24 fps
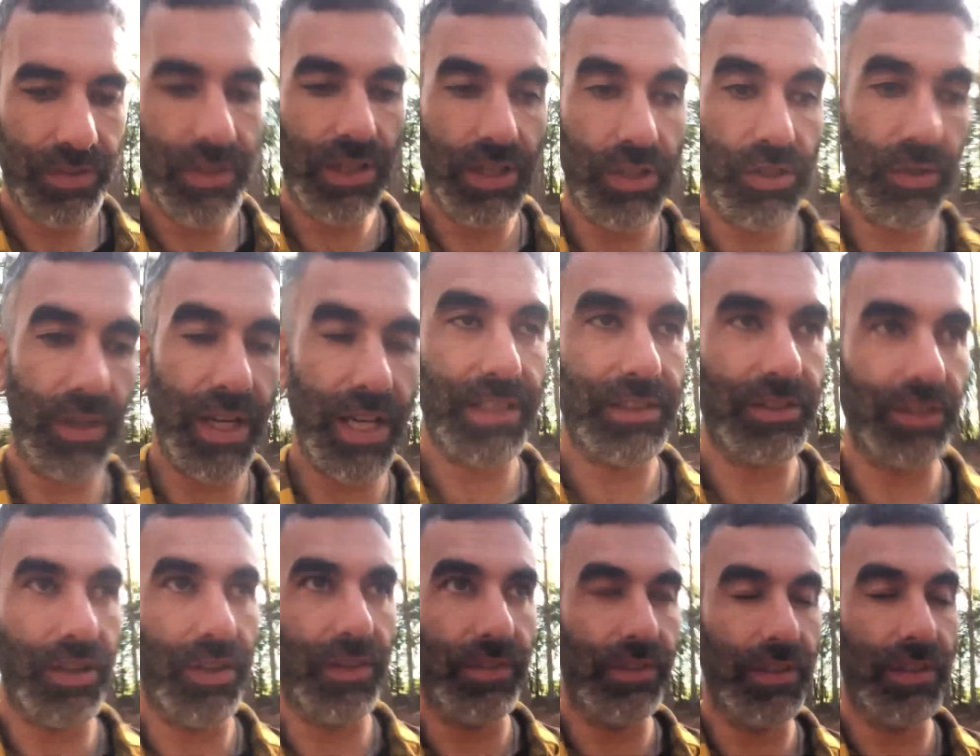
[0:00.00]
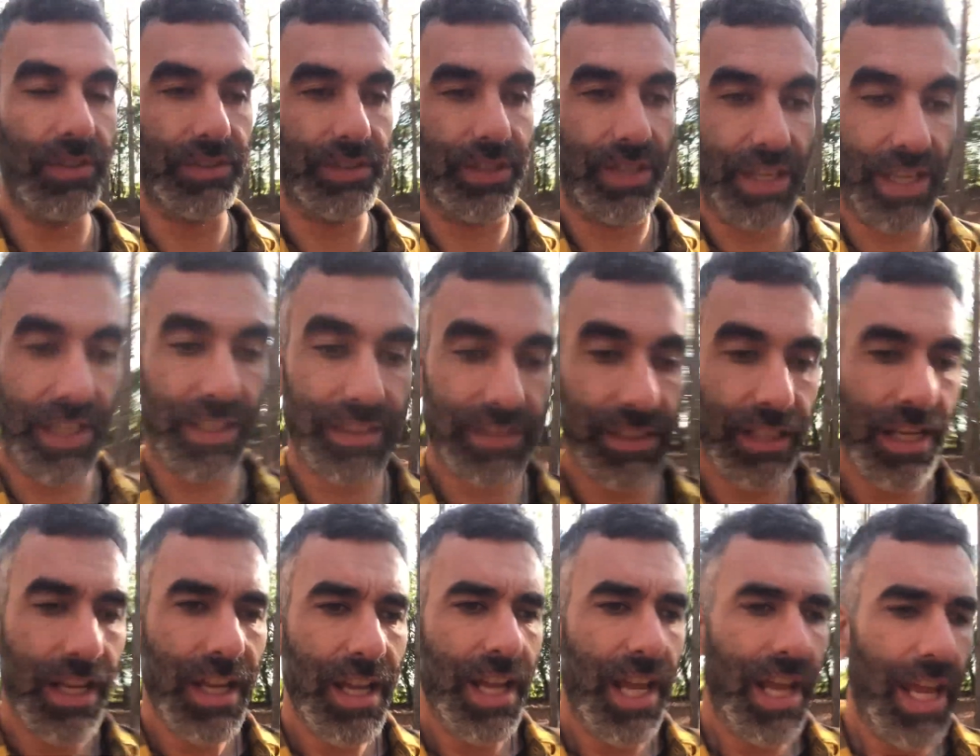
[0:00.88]
address all of those things.
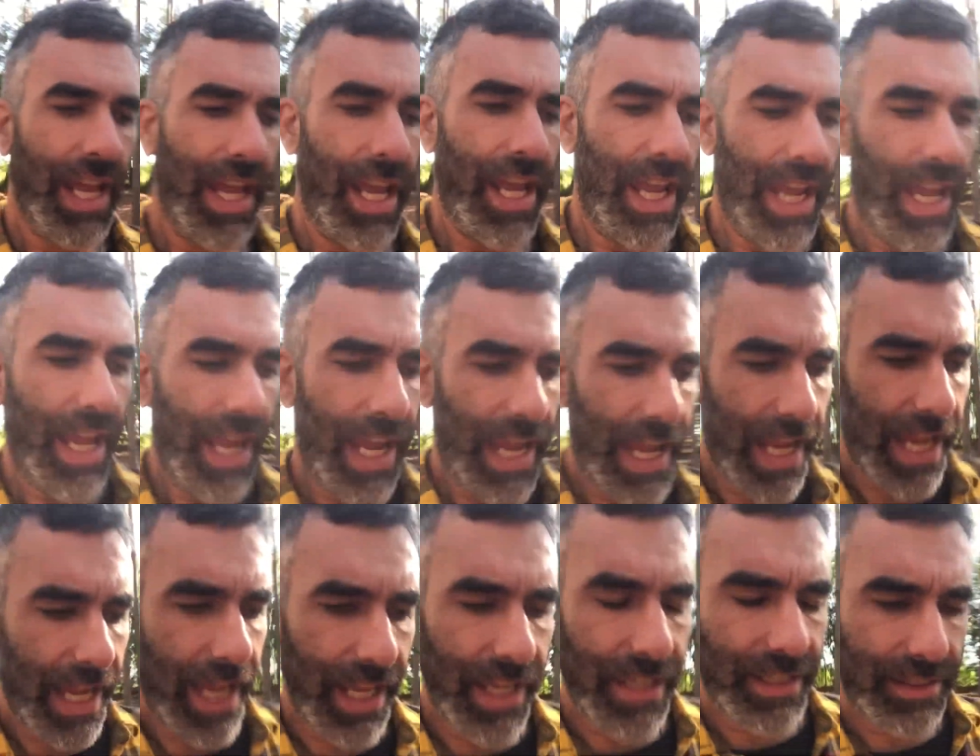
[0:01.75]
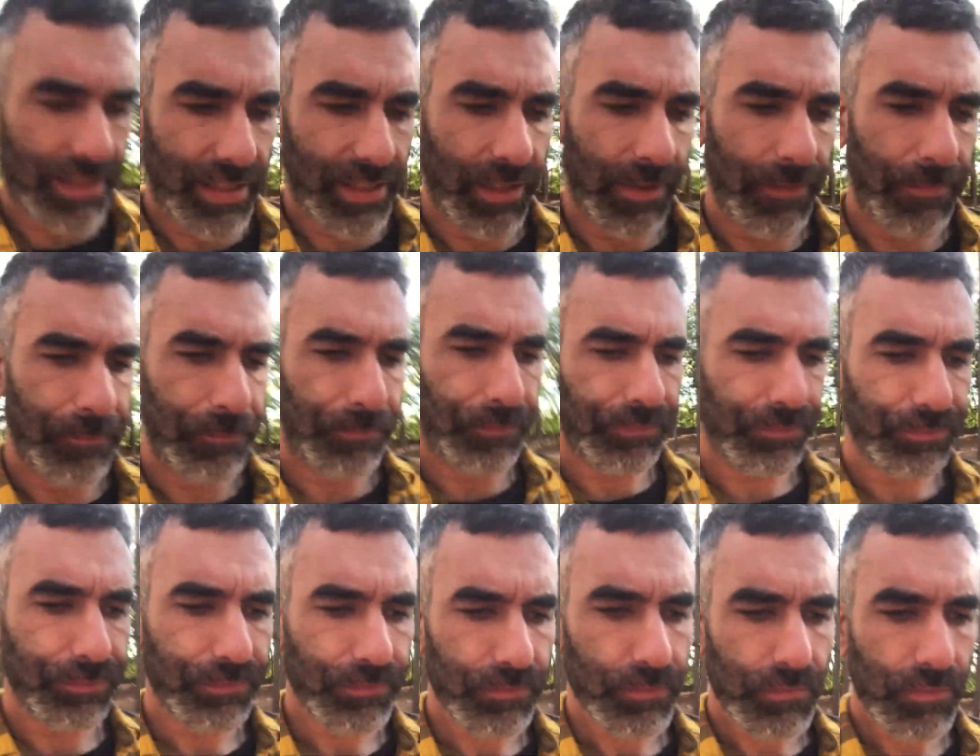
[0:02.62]
And
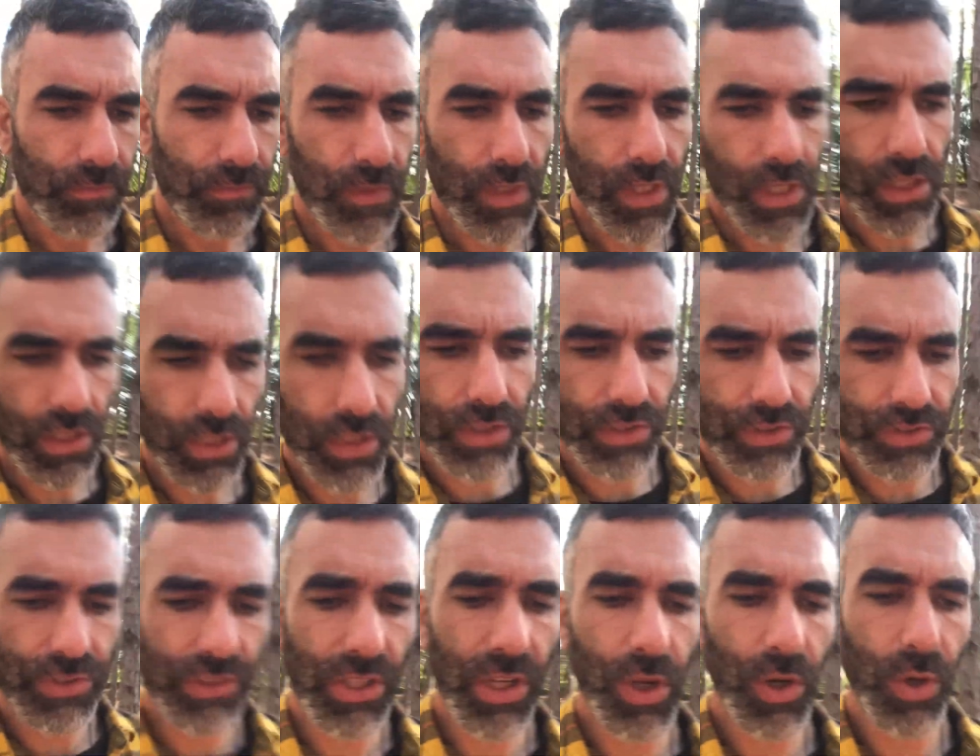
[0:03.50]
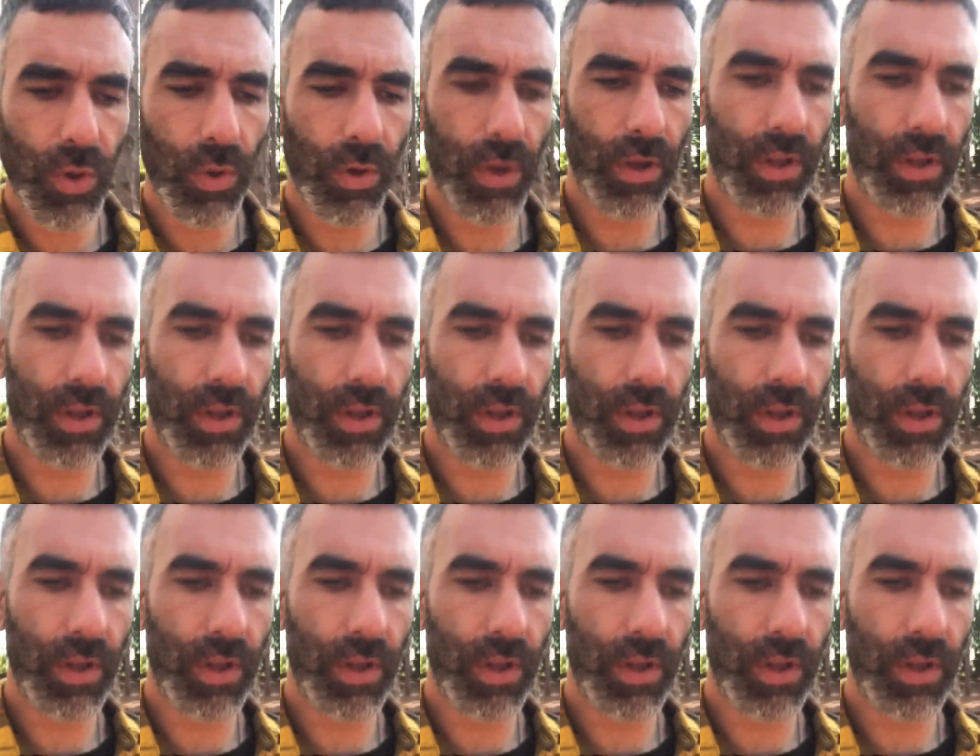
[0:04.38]
so